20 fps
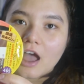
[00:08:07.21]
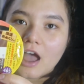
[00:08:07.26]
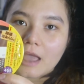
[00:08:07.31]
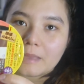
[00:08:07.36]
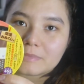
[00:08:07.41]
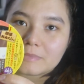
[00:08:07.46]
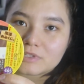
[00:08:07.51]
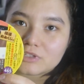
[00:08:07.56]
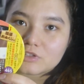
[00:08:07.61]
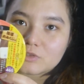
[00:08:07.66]

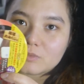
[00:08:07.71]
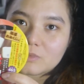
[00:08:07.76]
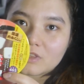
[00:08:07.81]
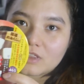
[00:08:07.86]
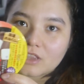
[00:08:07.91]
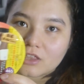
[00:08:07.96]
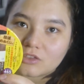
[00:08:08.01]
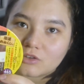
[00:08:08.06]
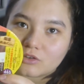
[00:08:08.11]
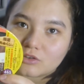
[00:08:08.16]
I'm
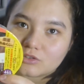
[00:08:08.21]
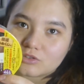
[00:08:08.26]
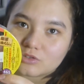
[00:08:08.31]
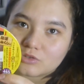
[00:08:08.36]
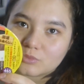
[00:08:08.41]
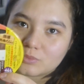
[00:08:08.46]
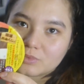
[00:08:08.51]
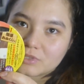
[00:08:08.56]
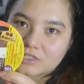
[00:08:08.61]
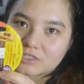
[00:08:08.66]
assuming that there are
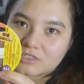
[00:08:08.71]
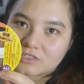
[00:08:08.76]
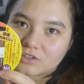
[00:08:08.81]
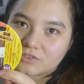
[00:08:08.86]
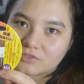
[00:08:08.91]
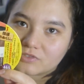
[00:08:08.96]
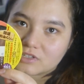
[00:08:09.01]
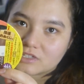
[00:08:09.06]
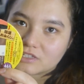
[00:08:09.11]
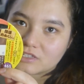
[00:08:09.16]
two pieces
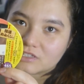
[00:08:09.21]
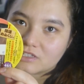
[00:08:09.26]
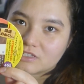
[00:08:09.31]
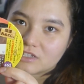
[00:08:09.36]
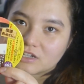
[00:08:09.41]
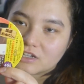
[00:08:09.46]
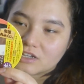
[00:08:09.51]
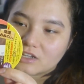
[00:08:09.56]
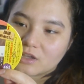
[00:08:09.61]
of this